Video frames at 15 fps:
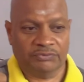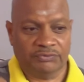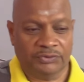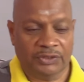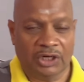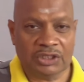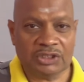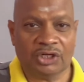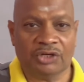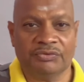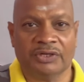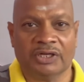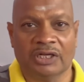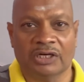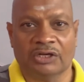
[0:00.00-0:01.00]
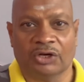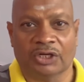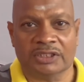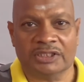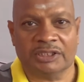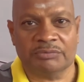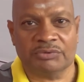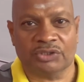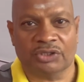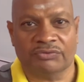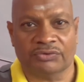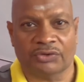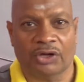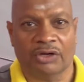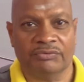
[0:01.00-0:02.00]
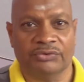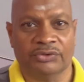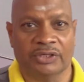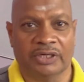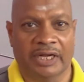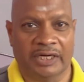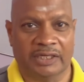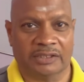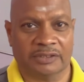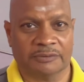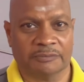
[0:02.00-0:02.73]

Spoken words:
philosophical concepts of raw food diet.